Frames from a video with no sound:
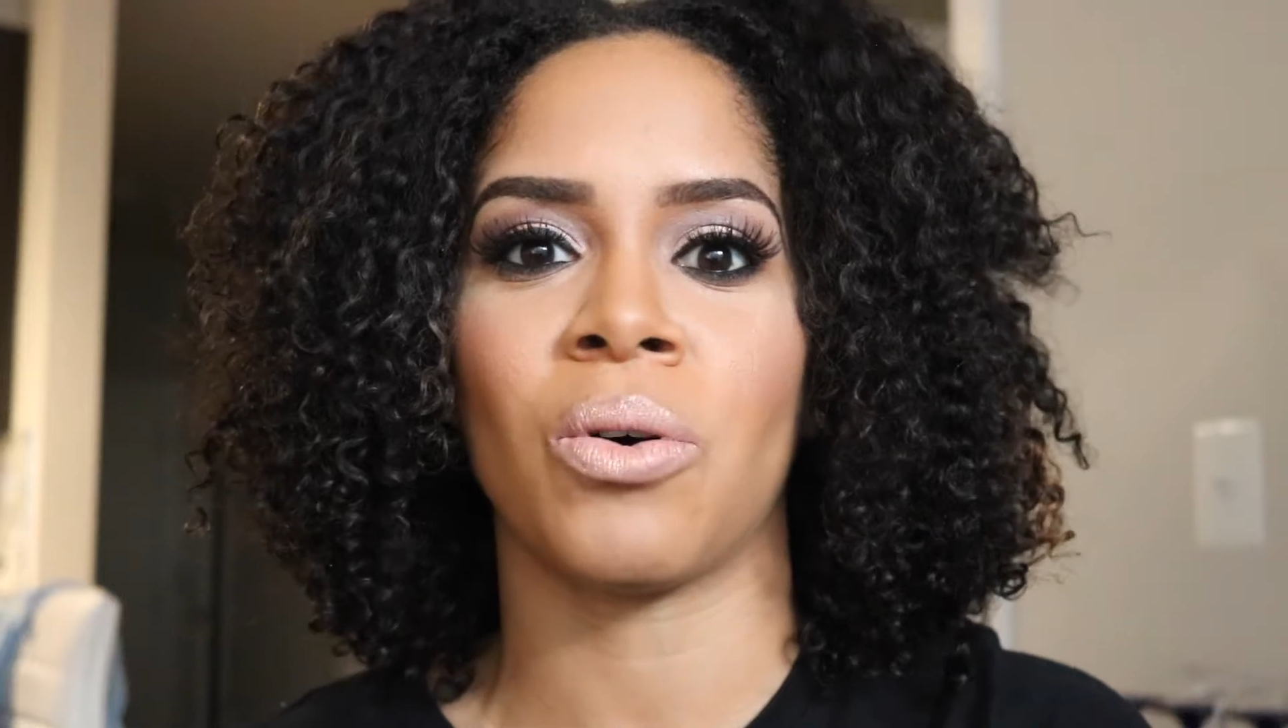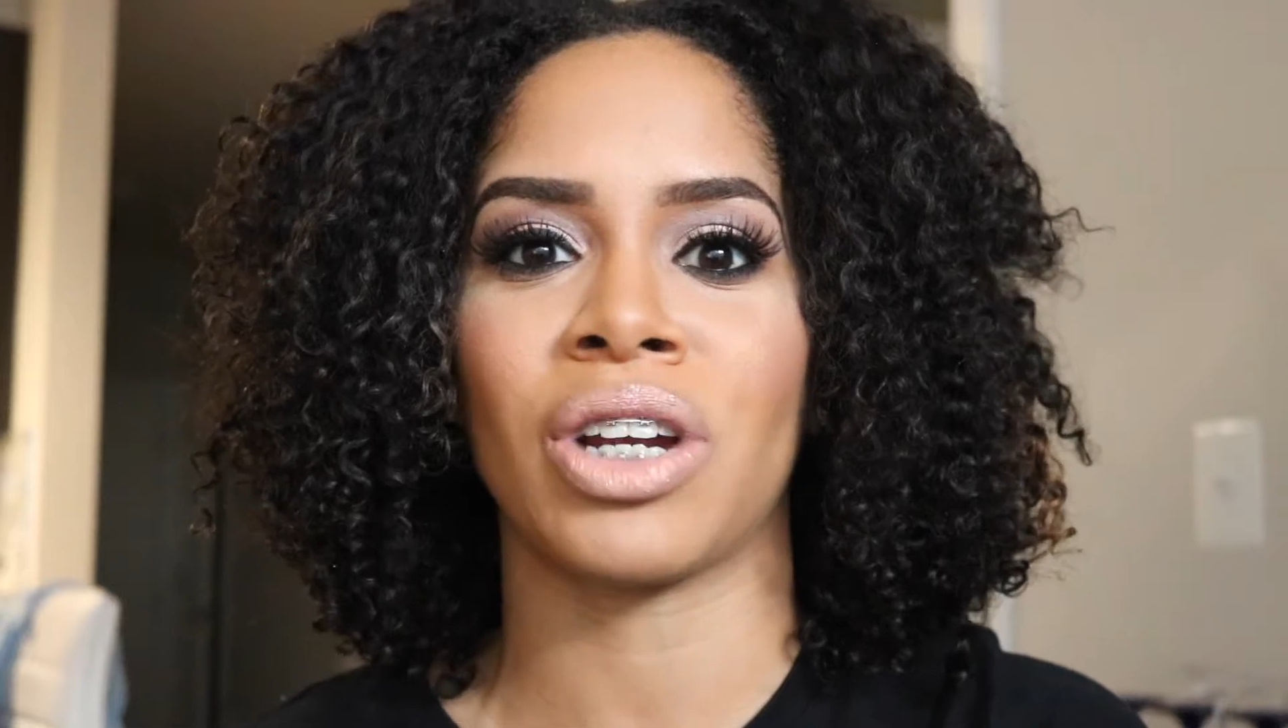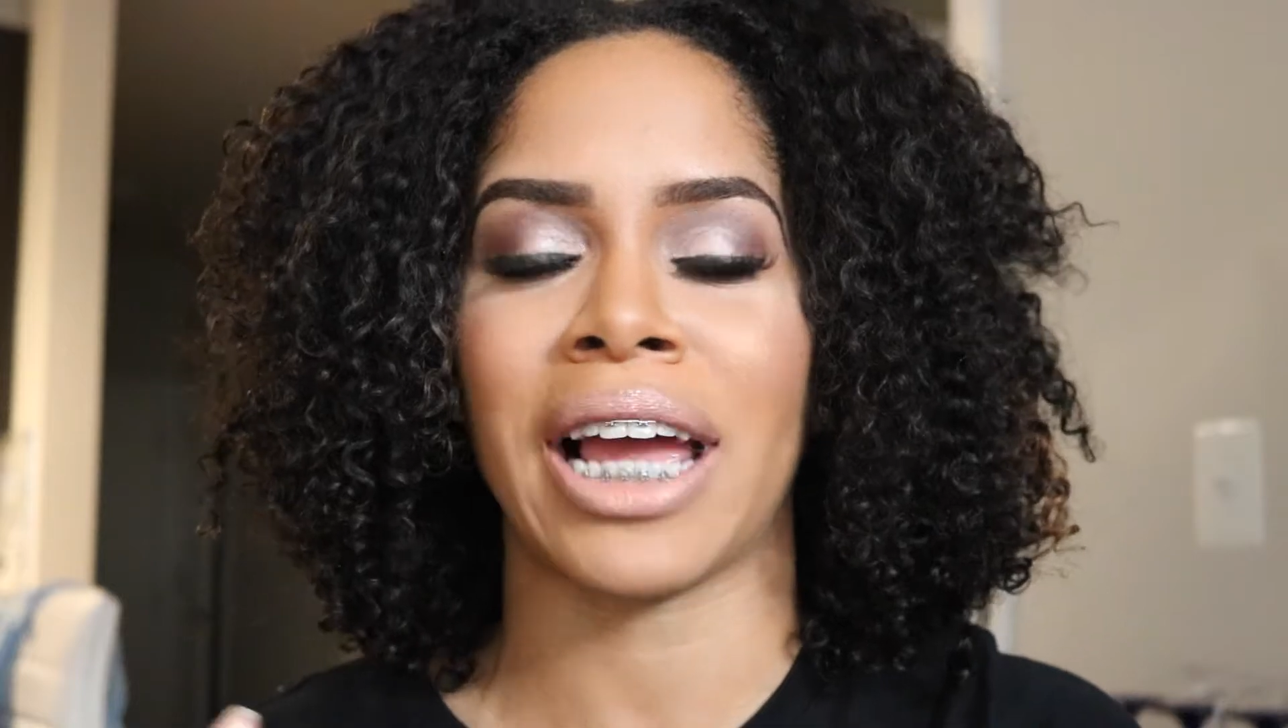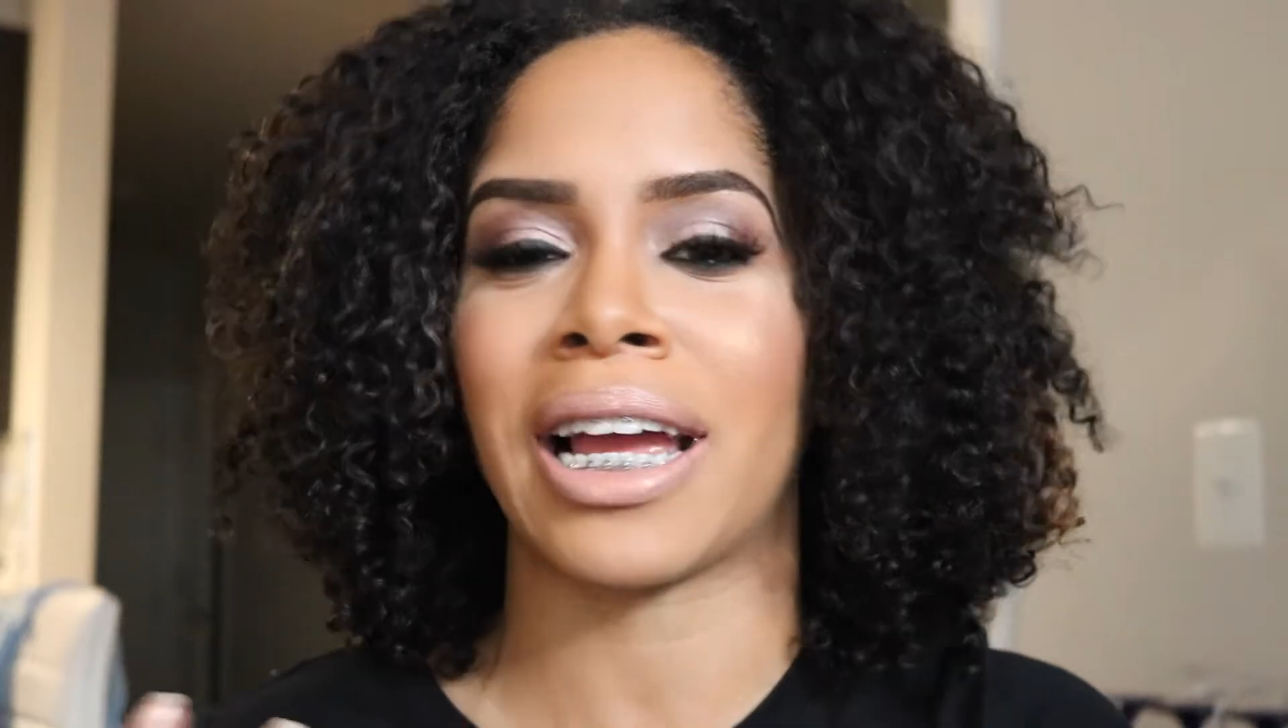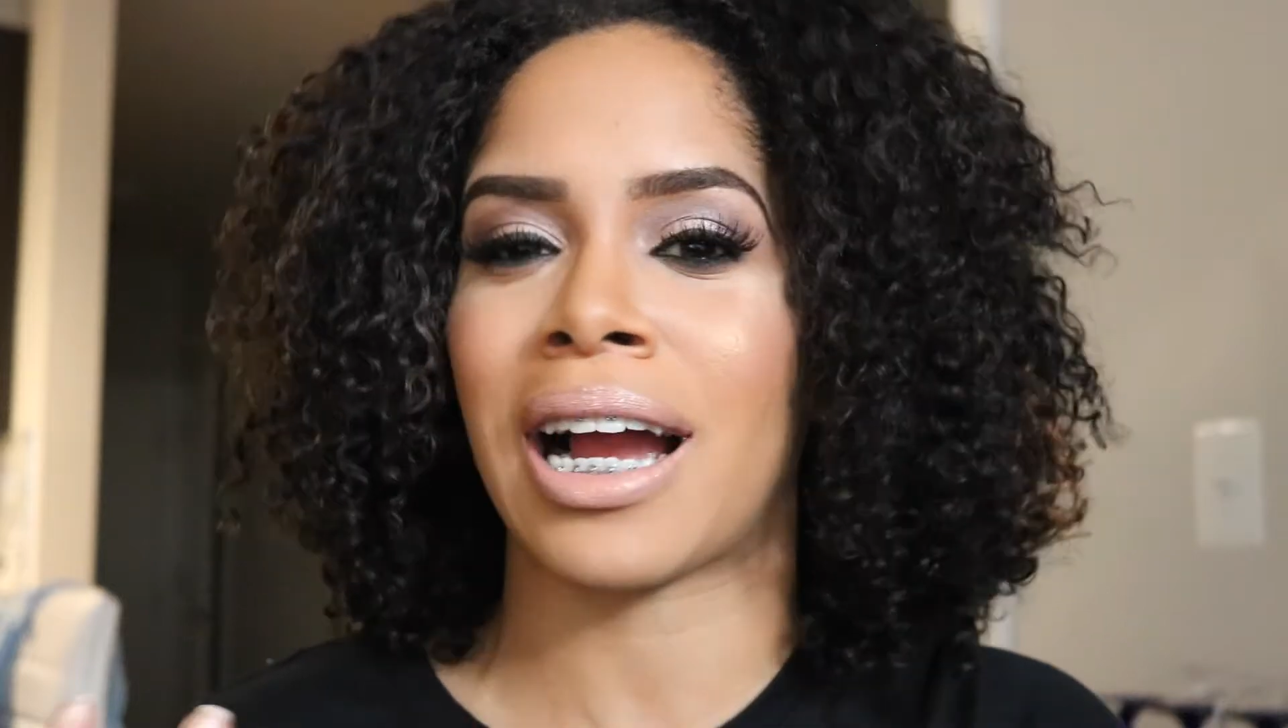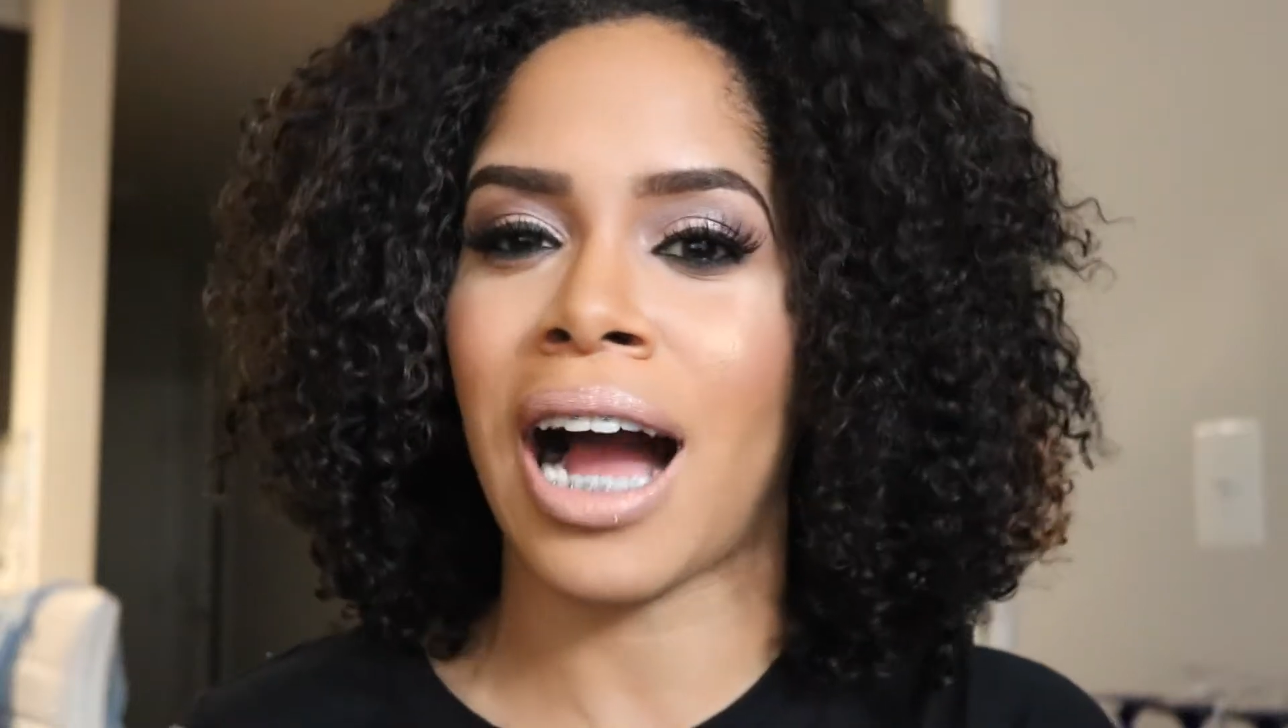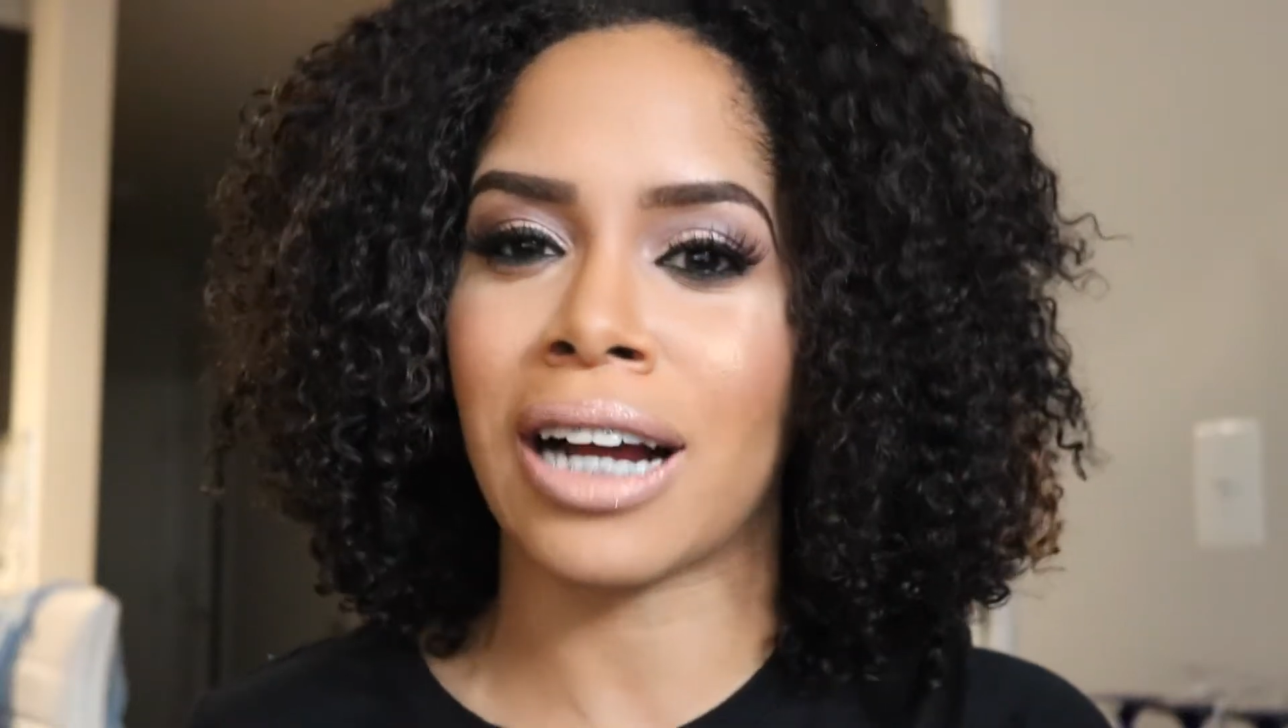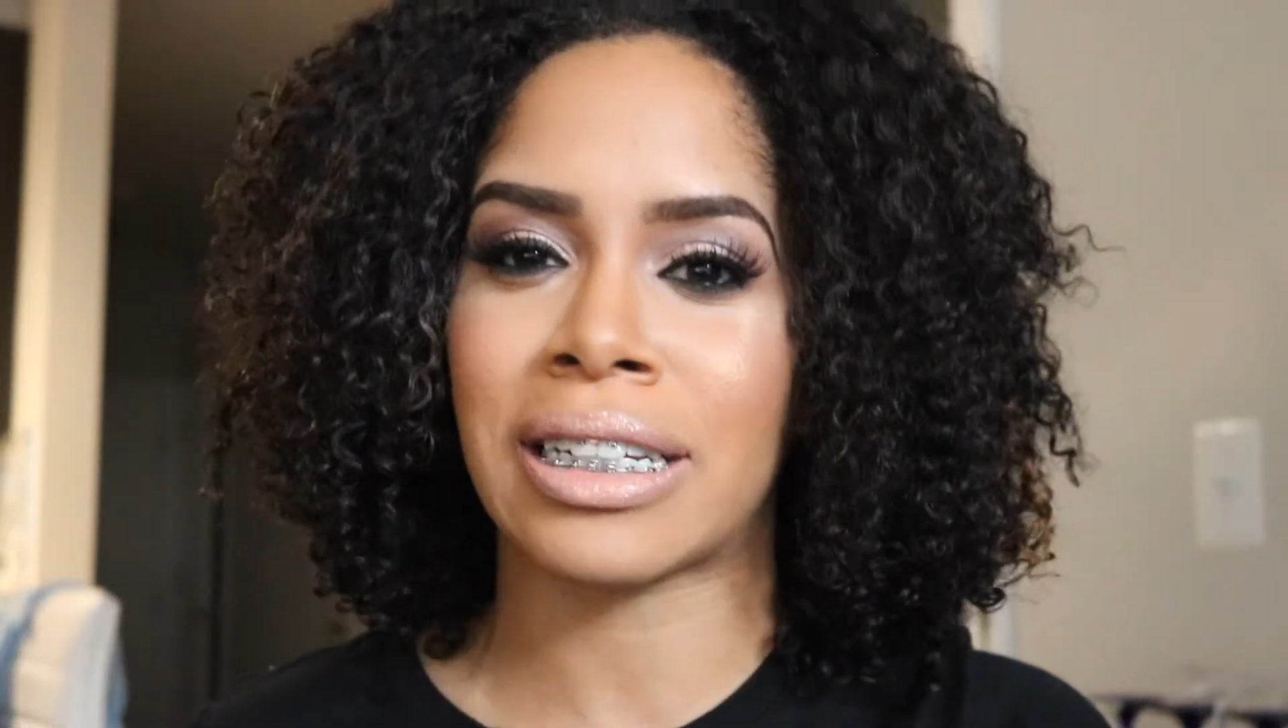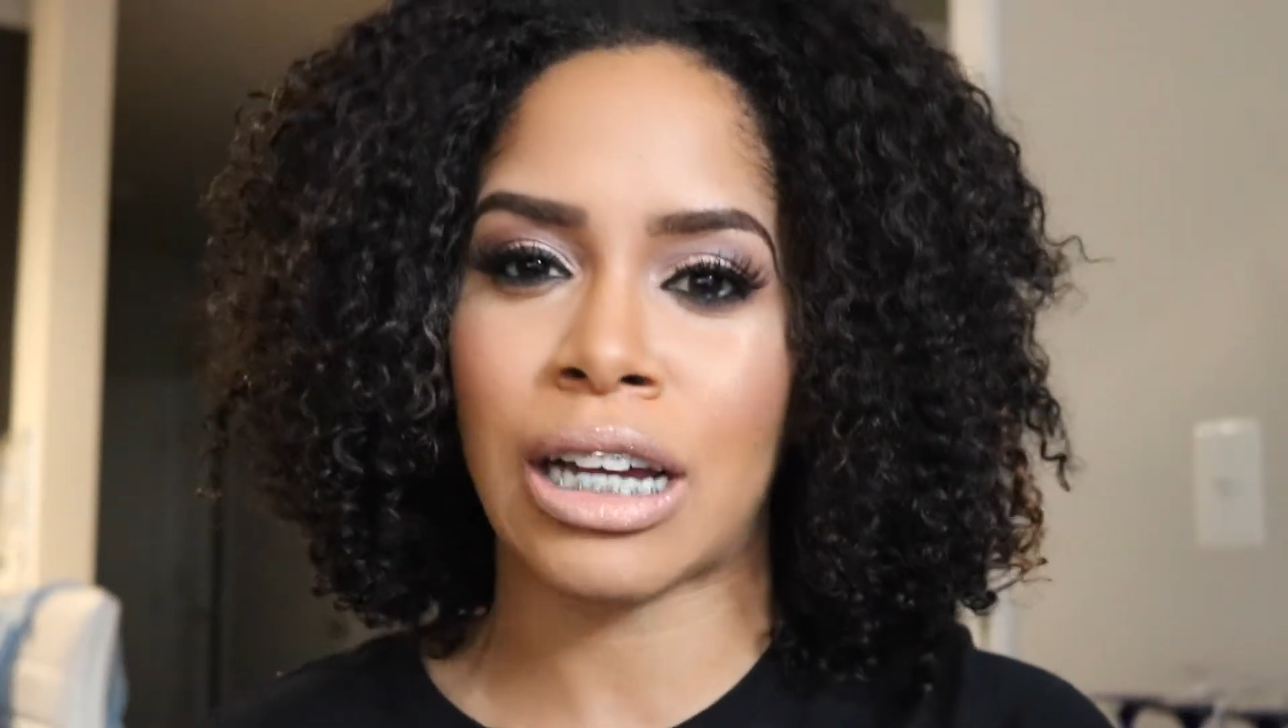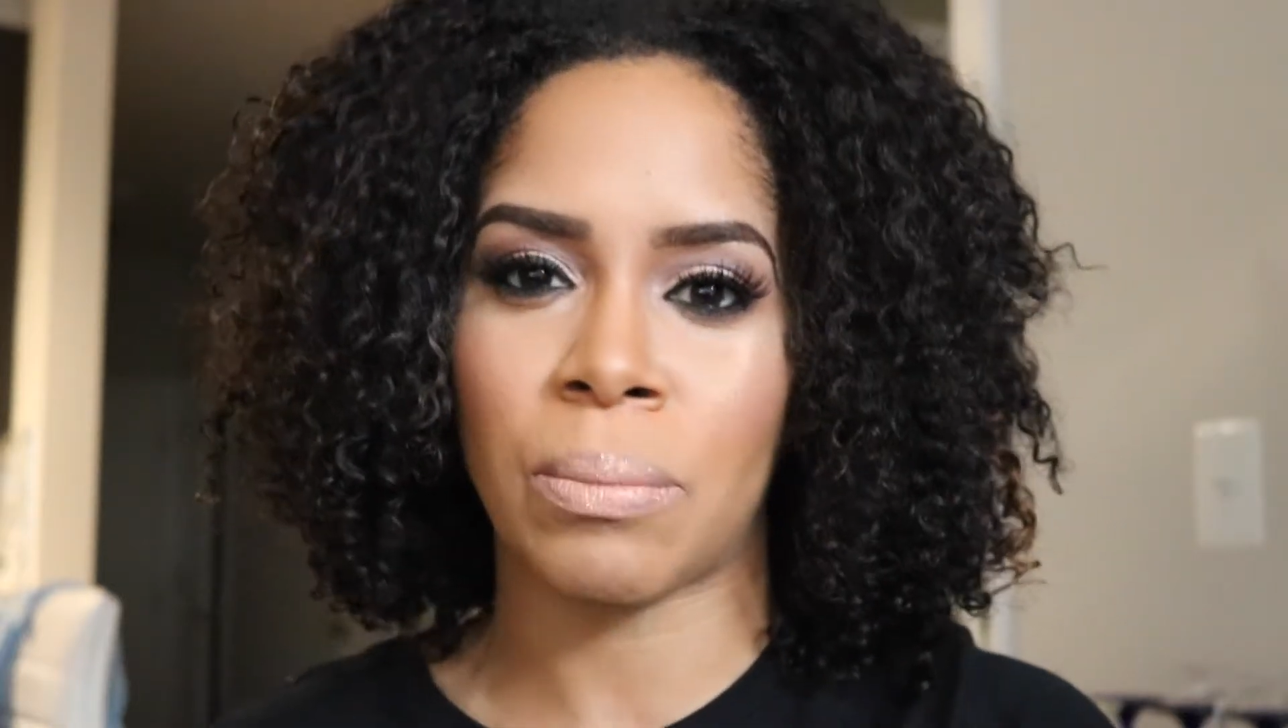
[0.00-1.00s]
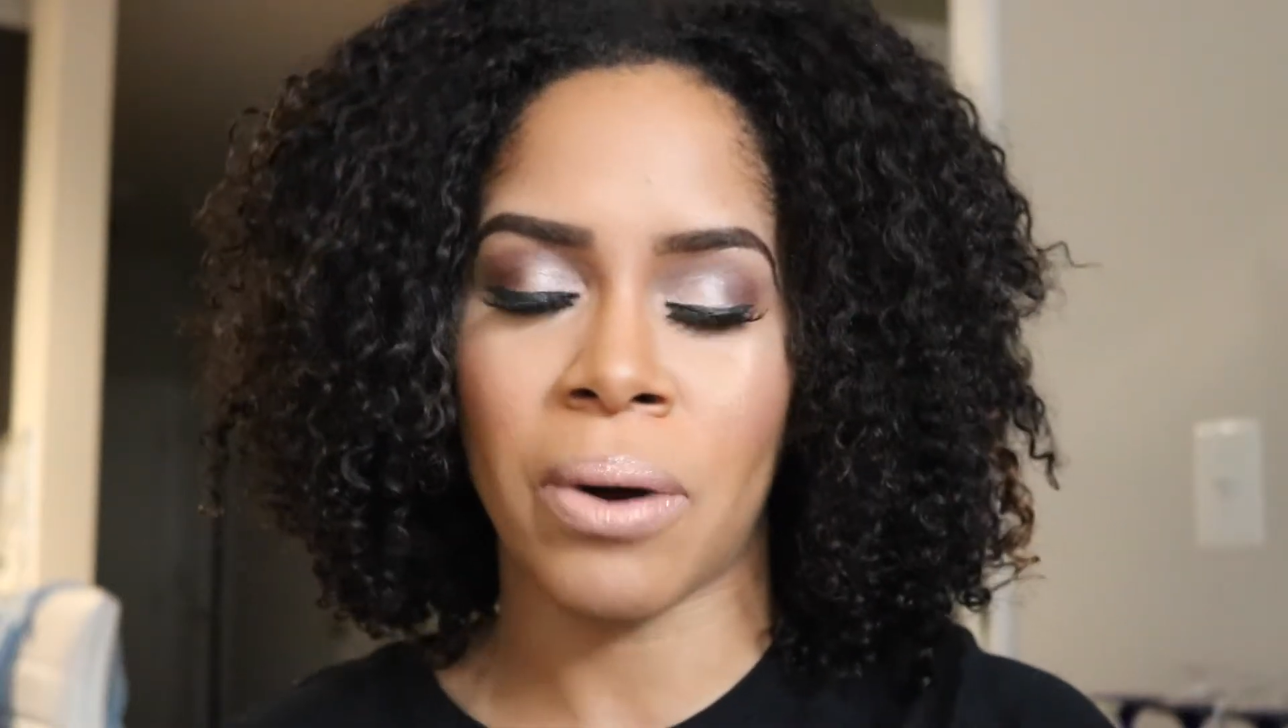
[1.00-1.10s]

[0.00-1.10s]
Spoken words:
or like a cocktail